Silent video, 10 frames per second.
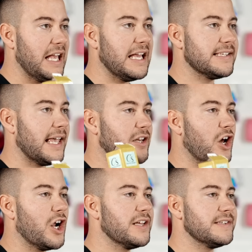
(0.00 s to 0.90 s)
is like
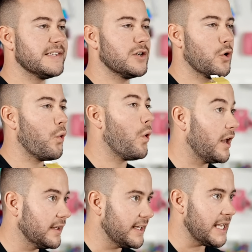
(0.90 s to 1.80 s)
not as
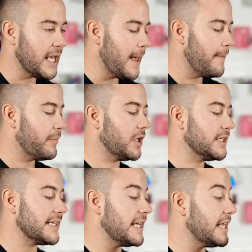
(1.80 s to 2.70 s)
quality
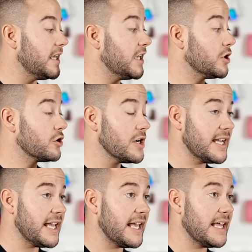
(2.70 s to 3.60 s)
because in
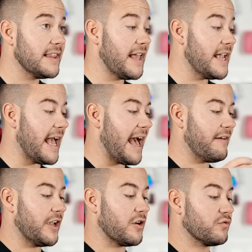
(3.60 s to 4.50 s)
Cricut, they
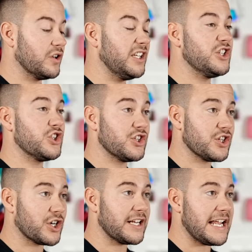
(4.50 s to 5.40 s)
have like a really
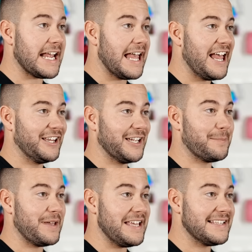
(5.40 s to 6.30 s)
sturdy
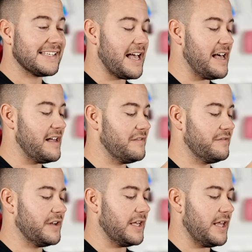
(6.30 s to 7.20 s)
like piece
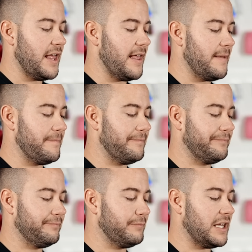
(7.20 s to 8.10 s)
of um,
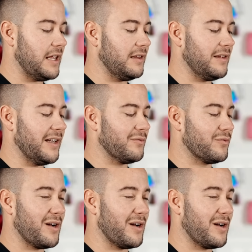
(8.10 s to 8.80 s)
like